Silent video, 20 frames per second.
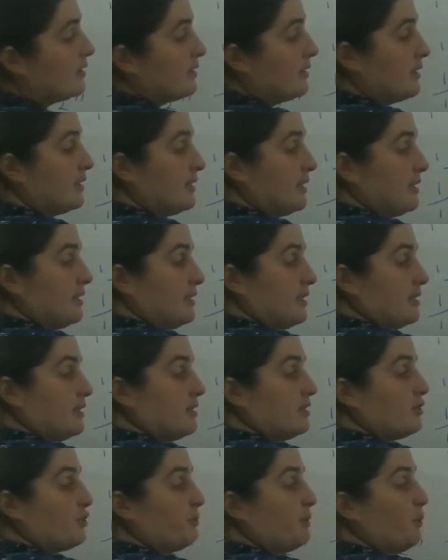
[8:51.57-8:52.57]
So this
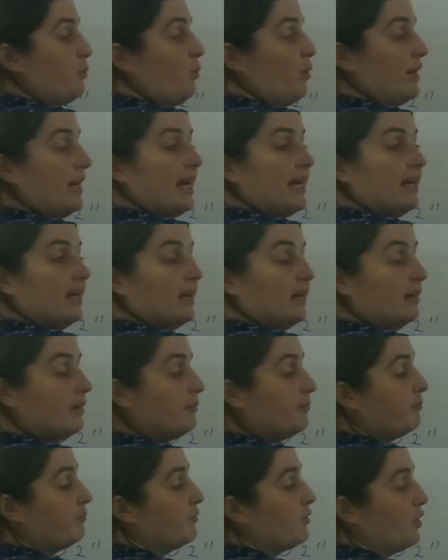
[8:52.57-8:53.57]
distance is going to be 1
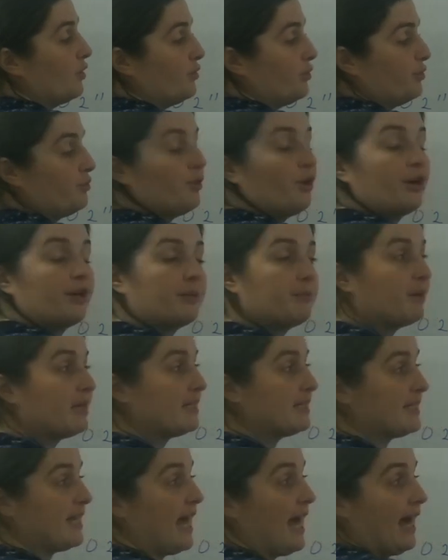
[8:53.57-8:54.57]
AU divided
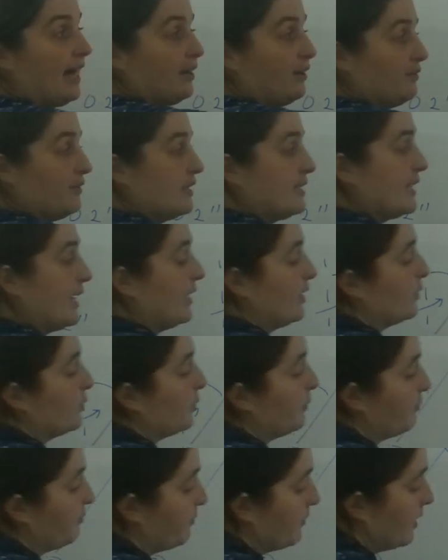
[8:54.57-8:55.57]
by tan of this
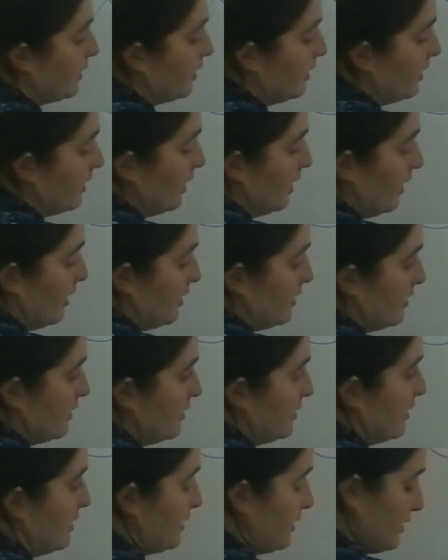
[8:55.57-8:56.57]
angle. So
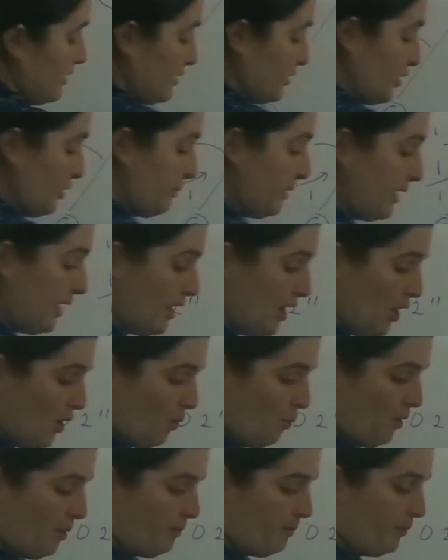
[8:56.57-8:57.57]
this distance is going to be
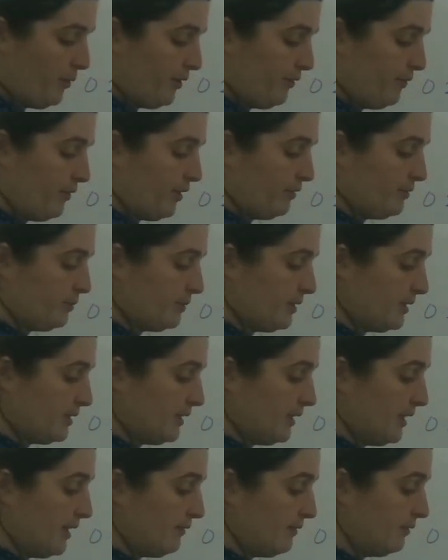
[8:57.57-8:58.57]
1.5 times
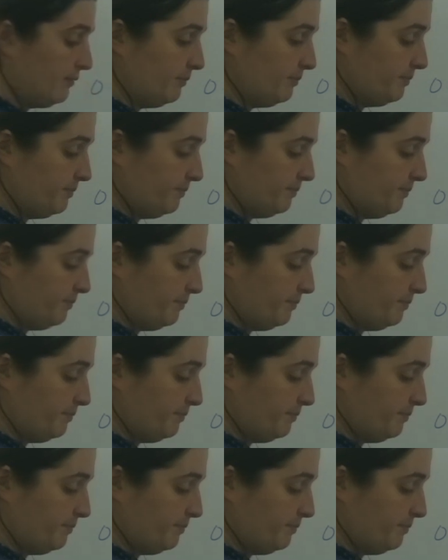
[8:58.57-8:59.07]
10 to the 11